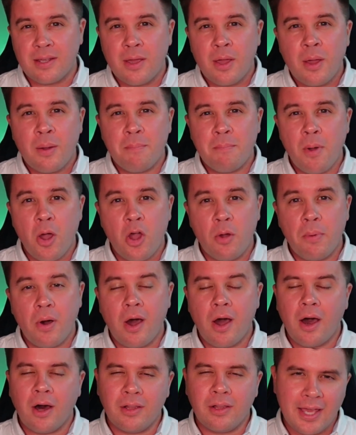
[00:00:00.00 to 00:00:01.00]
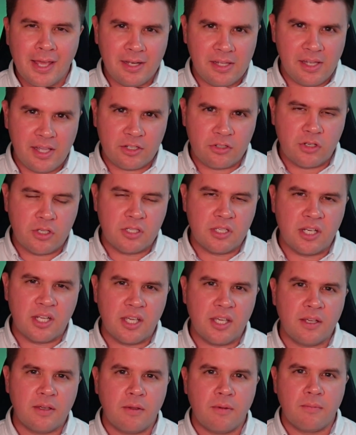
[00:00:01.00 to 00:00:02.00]
mobile, and electricity.
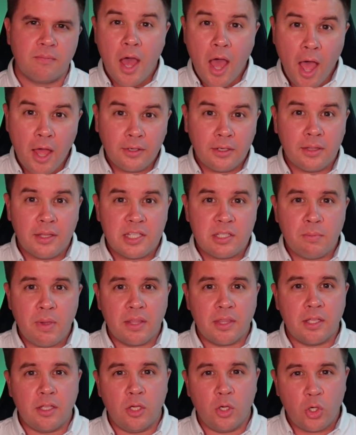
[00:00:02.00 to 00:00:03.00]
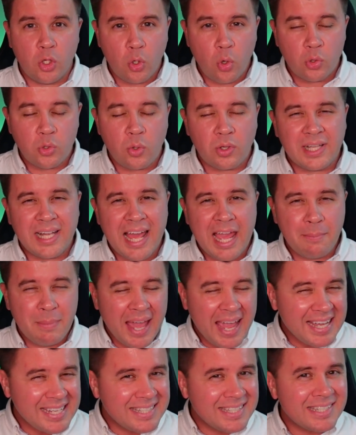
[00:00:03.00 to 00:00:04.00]
Under this method, you can also claim a
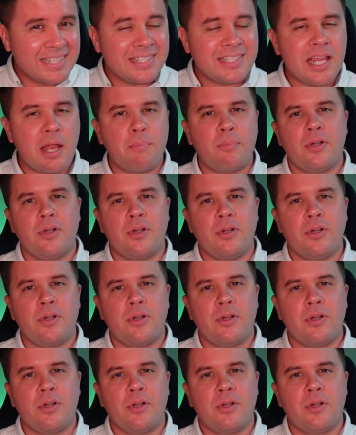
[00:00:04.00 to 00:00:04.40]
separate